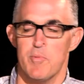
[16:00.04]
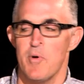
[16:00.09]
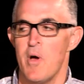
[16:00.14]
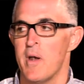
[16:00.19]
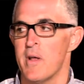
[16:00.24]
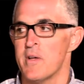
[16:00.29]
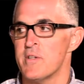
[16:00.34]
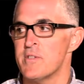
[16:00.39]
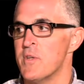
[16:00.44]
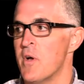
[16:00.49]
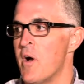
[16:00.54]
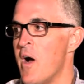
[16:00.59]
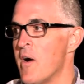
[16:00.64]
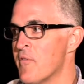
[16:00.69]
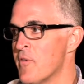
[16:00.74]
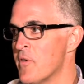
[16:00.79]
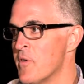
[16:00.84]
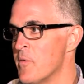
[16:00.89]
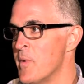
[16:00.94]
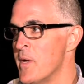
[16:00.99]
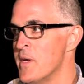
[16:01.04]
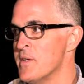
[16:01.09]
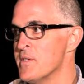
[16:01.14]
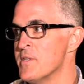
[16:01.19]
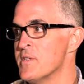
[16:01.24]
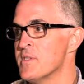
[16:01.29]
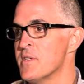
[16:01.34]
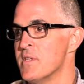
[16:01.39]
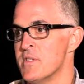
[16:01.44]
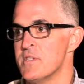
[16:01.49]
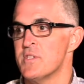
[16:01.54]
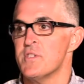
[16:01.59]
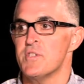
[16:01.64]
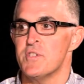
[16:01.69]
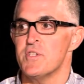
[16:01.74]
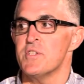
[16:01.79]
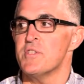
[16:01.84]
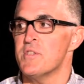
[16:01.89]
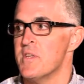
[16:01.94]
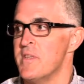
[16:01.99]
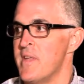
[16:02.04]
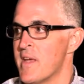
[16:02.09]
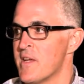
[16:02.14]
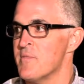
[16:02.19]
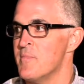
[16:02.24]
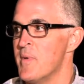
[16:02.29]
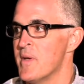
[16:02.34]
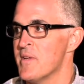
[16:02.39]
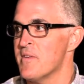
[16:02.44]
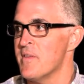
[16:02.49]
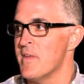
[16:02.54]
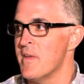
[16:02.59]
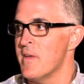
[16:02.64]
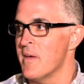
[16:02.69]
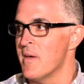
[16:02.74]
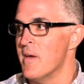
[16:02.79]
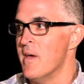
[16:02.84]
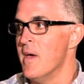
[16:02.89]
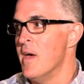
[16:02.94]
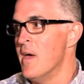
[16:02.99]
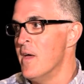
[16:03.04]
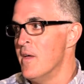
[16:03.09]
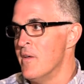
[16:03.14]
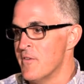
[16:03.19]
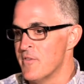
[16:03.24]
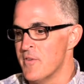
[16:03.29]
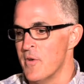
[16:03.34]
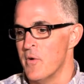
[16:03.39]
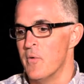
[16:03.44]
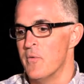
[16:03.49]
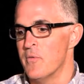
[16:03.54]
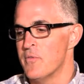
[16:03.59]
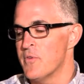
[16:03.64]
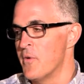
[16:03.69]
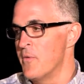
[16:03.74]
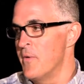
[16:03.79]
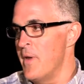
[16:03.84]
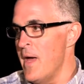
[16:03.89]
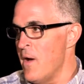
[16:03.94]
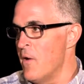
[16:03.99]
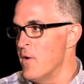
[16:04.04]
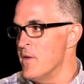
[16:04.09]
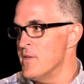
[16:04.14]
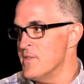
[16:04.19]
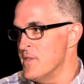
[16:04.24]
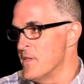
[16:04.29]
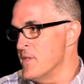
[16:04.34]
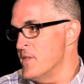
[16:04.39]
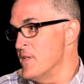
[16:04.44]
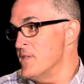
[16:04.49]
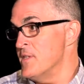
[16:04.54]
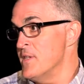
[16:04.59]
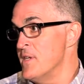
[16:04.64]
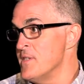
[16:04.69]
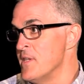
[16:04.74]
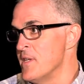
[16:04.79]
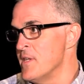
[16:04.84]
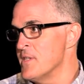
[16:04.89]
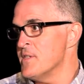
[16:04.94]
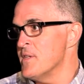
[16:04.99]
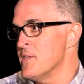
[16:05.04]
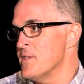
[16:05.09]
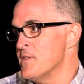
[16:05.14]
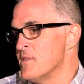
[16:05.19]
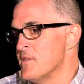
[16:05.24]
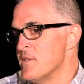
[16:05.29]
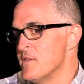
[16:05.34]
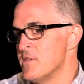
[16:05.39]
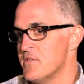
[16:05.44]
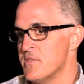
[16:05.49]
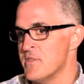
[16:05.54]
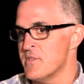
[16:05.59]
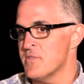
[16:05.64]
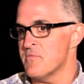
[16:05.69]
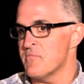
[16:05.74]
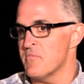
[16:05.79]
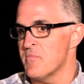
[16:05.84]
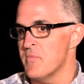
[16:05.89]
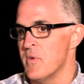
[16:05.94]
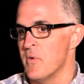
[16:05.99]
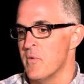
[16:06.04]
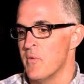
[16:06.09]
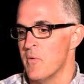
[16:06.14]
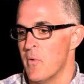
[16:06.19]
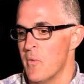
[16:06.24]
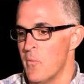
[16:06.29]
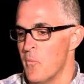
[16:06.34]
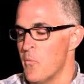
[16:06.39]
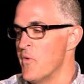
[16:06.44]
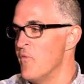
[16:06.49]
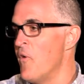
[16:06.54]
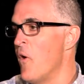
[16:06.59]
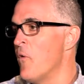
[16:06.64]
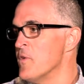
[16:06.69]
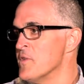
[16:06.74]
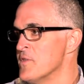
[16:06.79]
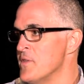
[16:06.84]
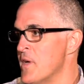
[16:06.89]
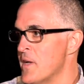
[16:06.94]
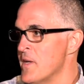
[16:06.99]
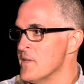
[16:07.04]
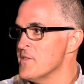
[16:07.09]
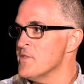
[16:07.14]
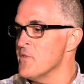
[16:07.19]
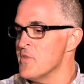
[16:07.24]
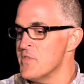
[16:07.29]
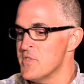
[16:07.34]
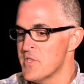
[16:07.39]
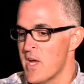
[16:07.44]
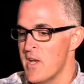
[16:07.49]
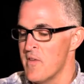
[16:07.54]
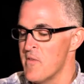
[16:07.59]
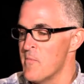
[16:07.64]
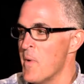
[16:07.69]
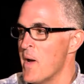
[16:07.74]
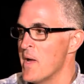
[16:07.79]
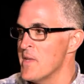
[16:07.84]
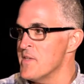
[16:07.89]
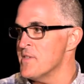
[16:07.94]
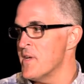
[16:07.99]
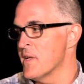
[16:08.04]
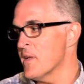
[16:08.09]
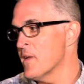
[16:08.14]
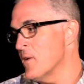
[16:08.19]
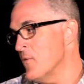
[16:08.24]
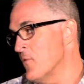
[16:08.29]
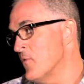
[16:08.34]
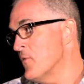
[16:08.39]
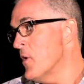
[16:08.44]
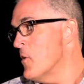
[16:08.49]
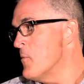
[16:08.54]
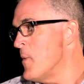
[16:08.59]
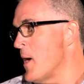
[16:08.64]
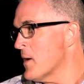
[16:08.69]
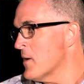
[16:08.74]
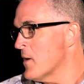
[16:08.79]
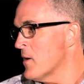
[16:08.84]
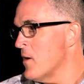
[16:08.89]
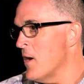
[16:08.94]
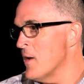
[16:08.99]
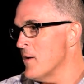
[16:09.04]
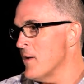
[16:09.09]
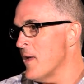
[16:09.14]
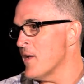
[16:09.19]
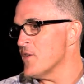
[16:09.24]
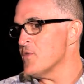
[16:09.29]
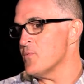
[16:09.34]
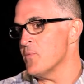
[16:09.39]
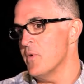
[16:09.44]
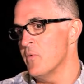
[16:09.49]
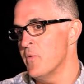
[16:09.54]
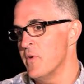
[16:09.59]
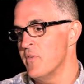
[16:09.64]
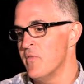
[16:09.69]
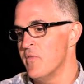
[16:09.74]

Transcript: products to offer the patients, and this is just the next best thing. So now it's easy. It's just, you know, we've always done it, so it's kind of the mindset. If we go back to contacts, you know,